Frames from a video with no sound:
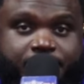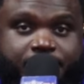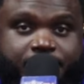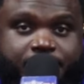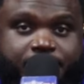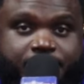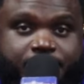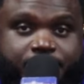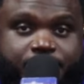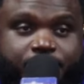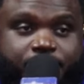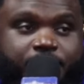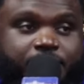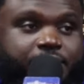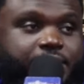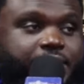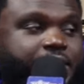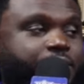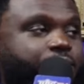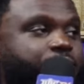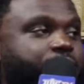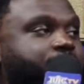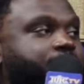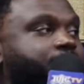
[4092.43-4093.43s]
What, hey,
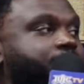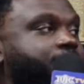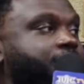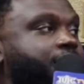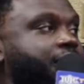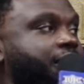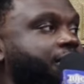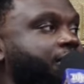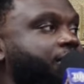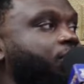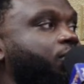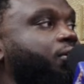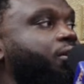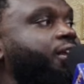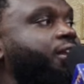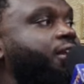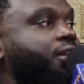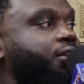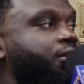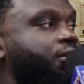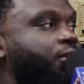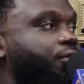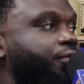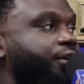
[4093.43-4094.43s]
what's it saying? Don't let the
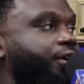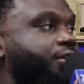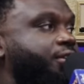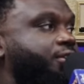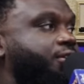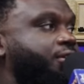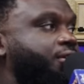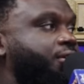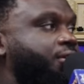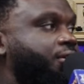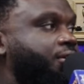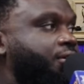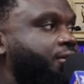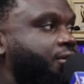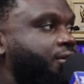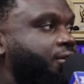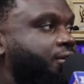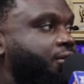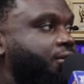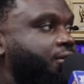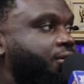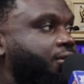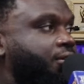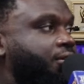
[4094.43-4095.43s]
dough hit you with
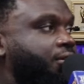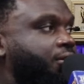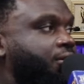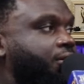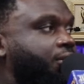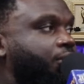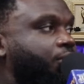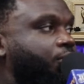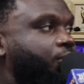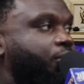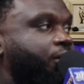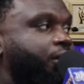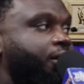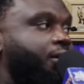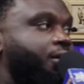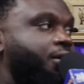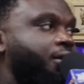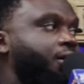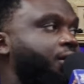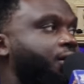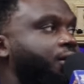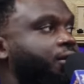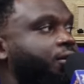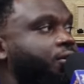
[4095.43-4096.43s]
a good low split you.
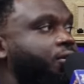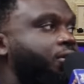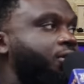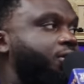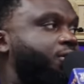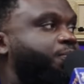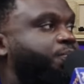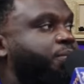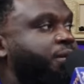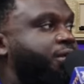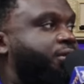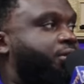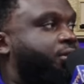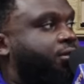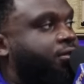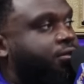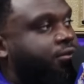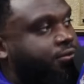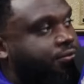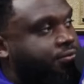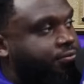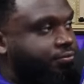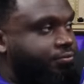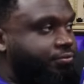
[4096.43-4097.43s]
Good Lord split you.
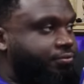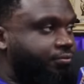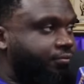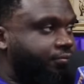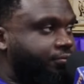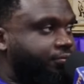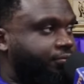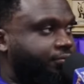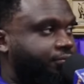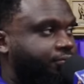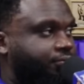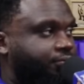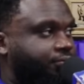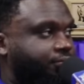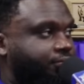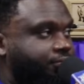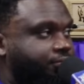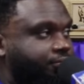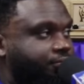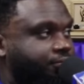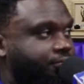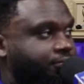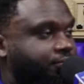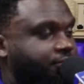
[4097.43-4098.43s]

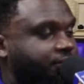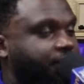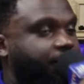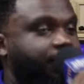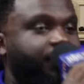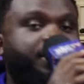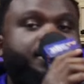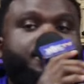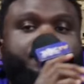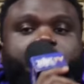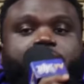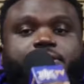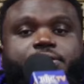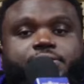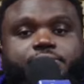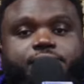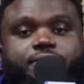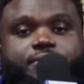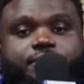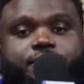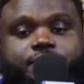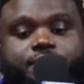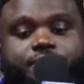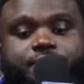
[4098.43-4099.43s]
That's what I say.
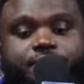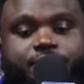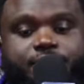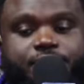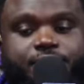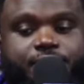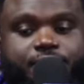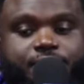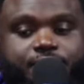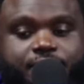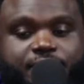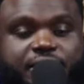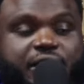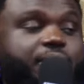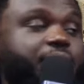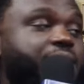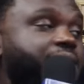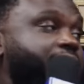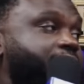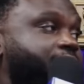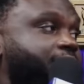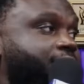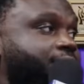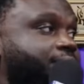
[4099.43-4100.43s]
That's what I
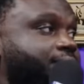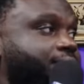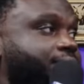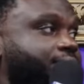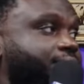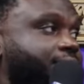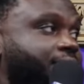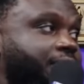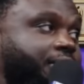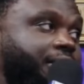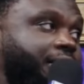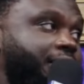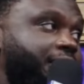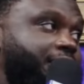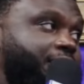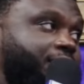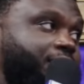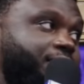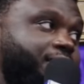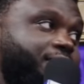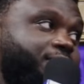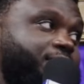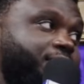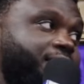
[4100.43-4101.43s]
say. Don't let the dough
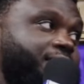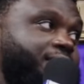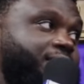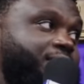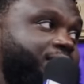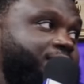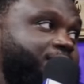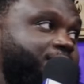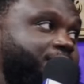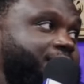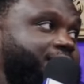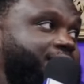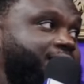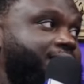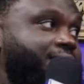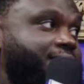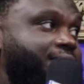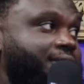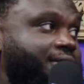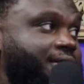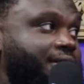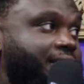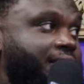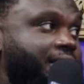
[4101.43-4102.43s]
hit you with a good Lord split you.
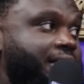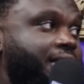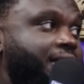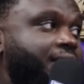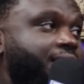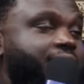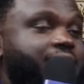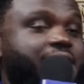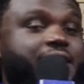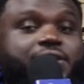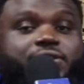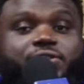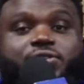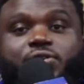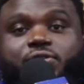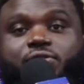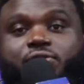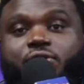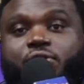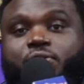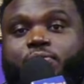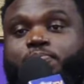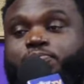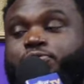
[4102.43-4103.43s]
That dough
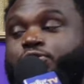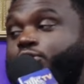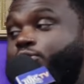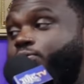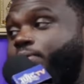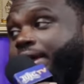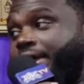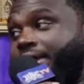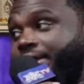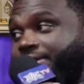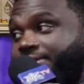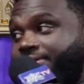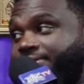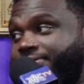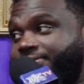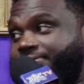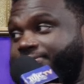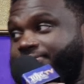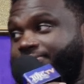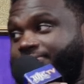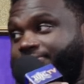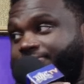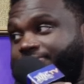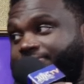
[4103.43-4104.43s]
go two ways.
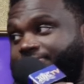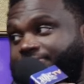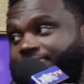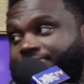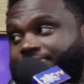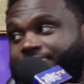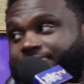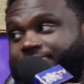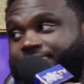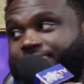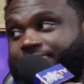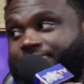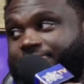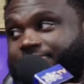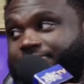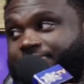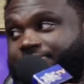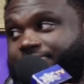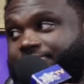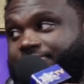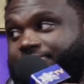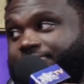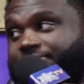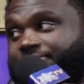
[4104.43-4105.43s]
Right.
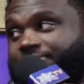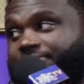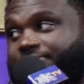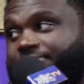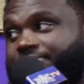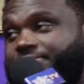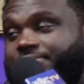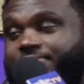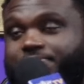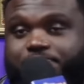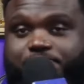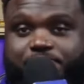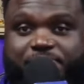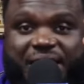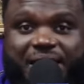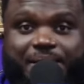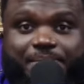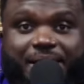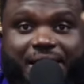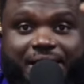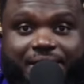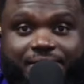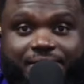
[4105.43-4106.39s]
Bye bye.